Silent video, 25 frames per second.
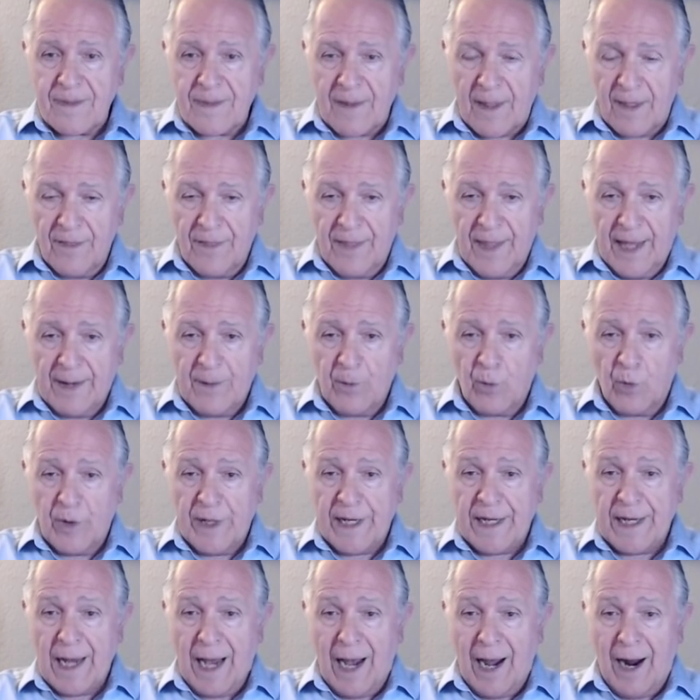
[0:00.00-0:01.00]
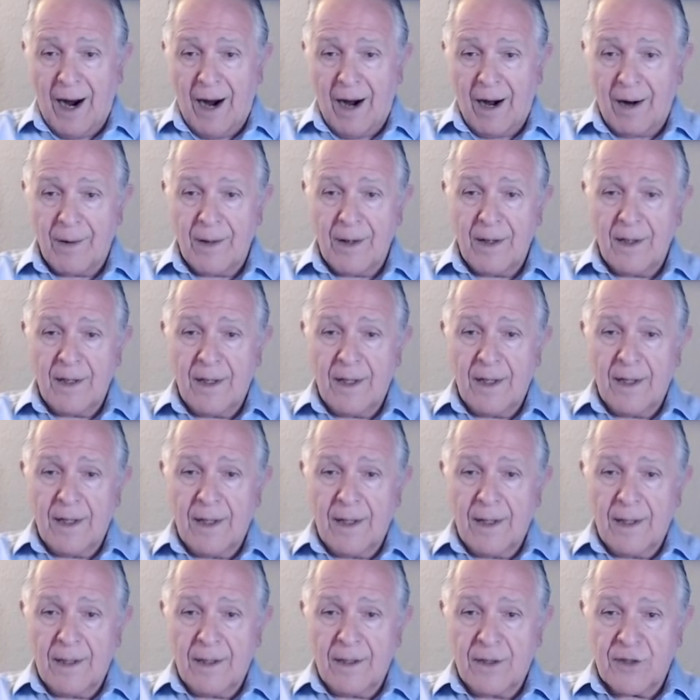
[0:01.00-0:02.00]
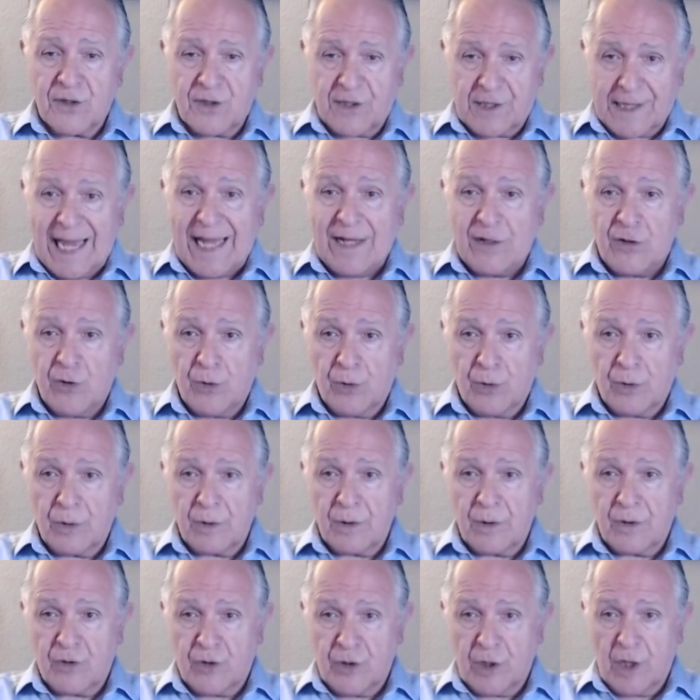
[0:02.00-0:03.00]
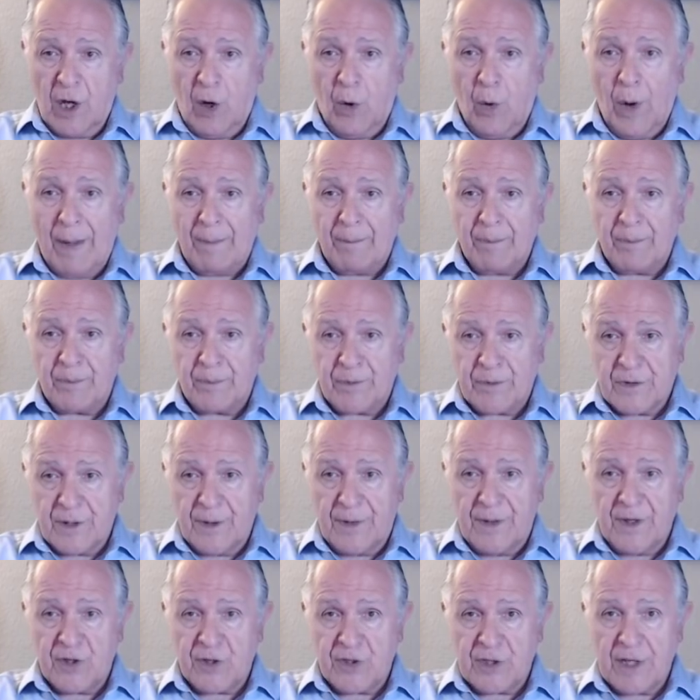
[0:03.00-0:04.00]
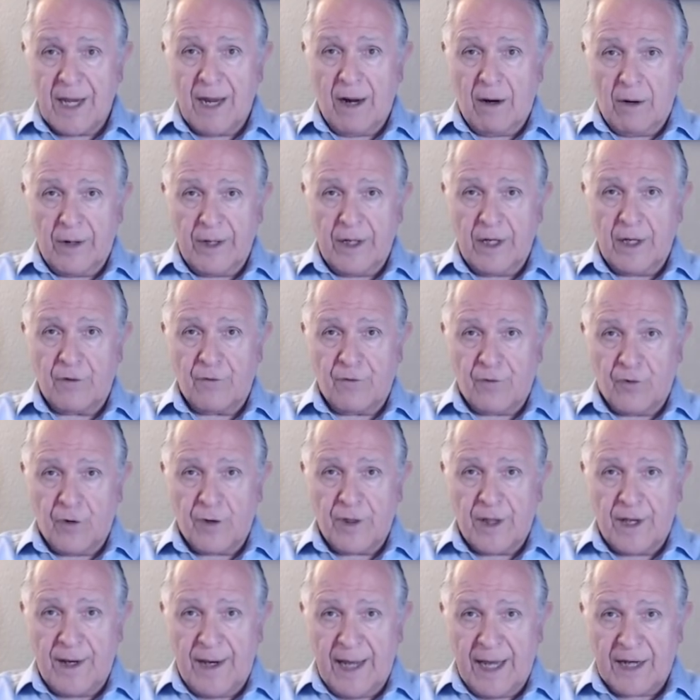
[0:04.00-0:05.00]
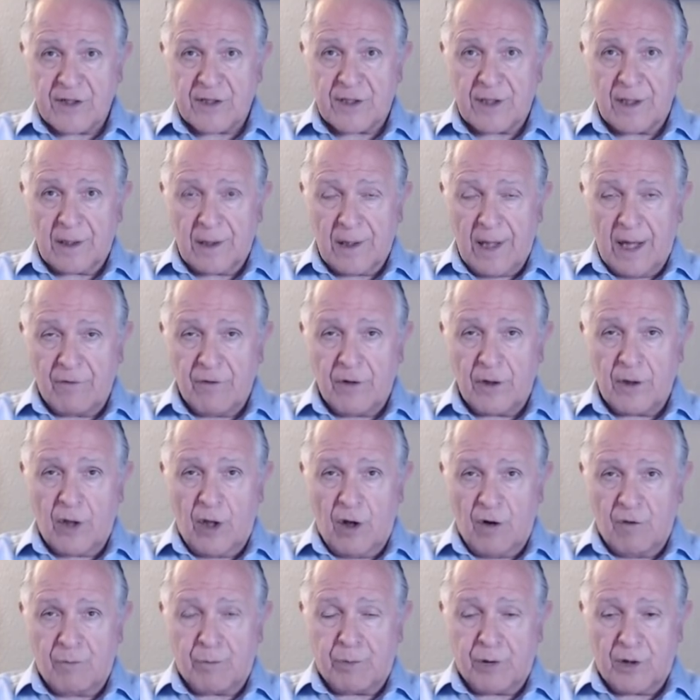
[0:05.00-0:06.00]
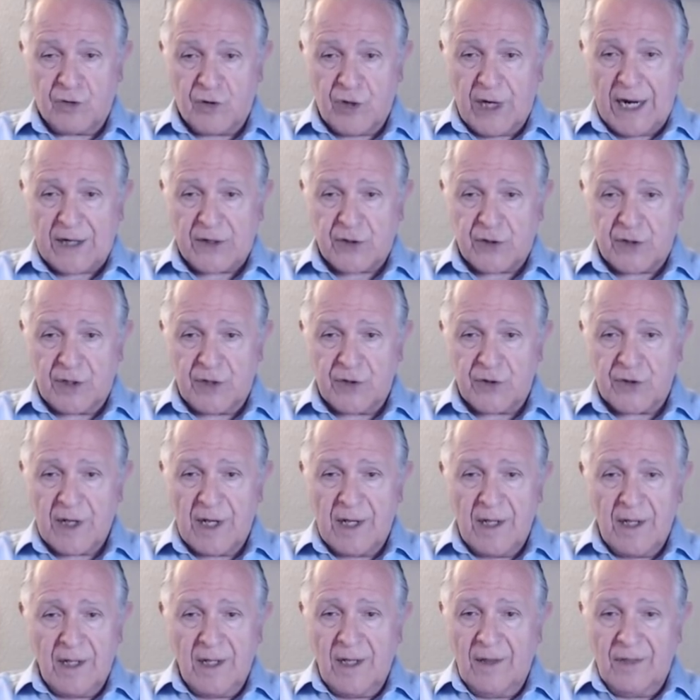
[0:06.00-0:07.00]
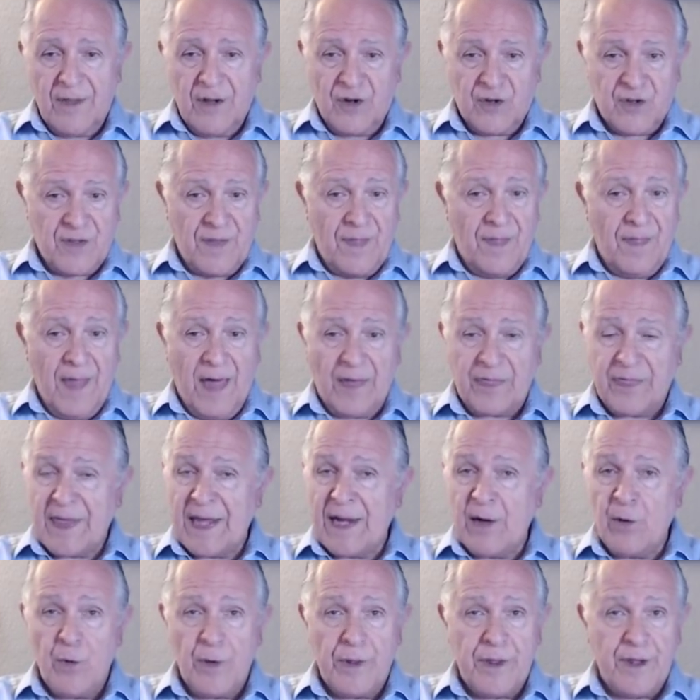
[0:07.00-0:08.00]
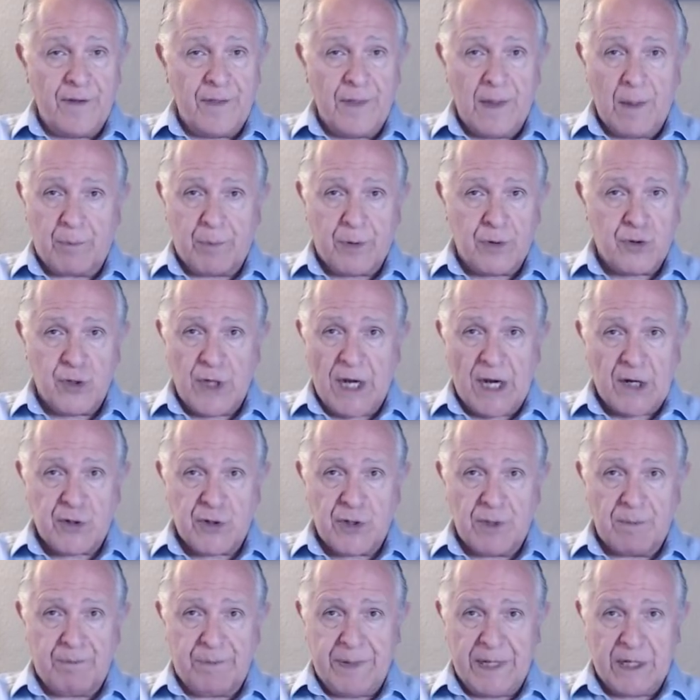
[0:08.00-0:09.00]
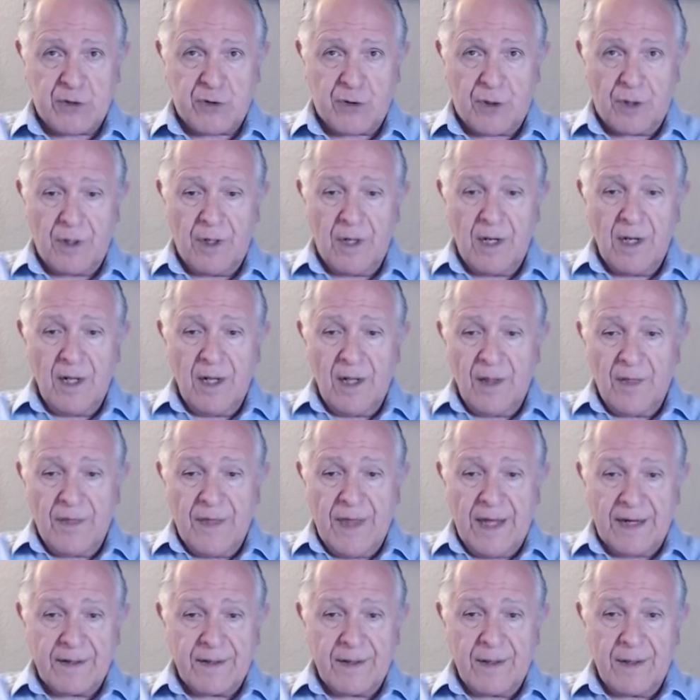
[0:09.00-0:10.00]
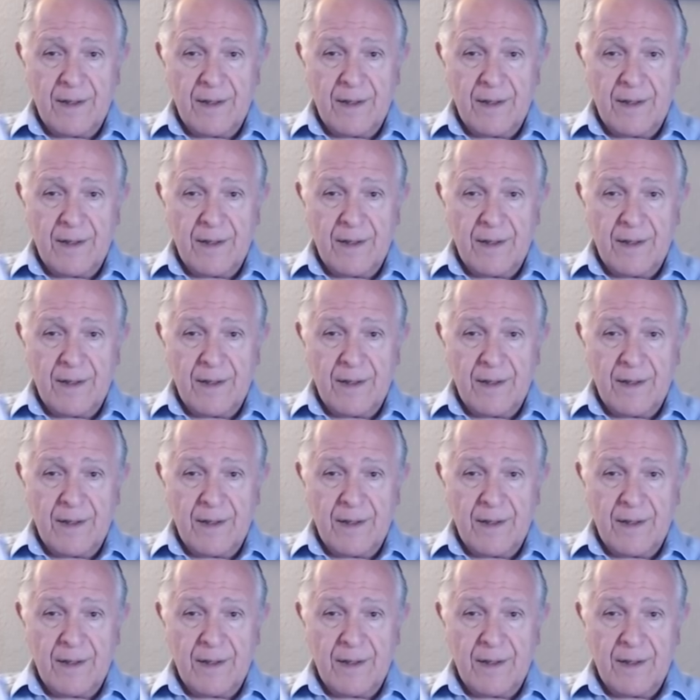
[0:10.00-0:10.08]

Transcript: that we are scheduled to go up to this area for the next level of projections. There's nothing within the projection picture that